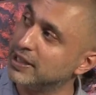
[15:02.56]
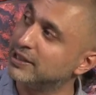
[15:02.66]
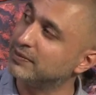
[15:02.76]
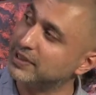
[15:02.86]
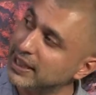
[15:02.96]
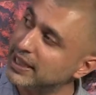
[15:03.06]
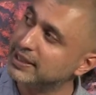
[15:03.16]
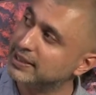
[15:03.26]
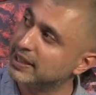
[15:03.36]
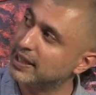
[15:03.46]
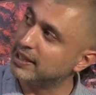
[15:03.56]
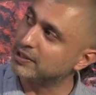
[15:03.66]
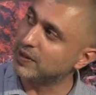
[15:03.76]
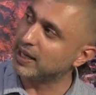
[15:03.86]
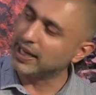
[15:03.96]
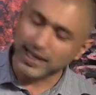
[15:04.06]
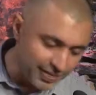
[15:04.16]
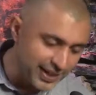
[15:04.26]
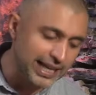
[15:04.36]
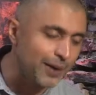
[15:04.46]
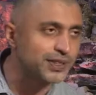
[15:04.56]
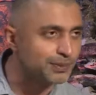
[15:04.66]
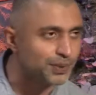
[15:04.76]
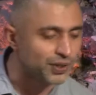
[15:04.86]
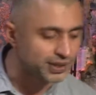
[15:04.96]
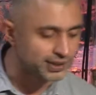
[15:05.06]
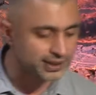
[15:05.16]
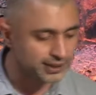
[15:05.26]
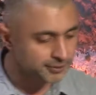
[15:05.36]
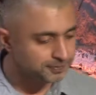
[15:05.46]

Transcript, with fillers: list of teas, uh, so I, I think that was important.